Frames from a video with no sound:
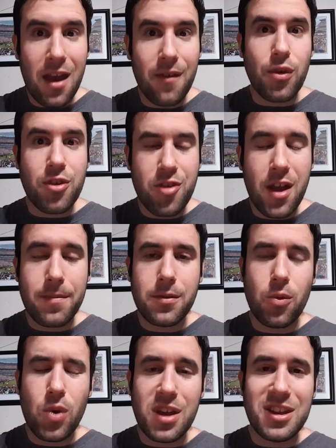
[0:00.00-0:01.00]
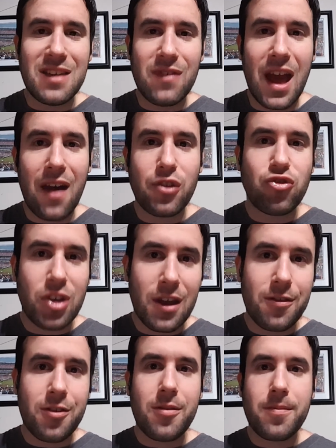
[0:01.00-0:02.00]
every step of the way to even have a
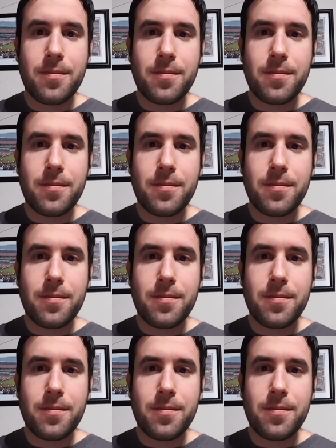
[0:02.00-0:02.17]
chance.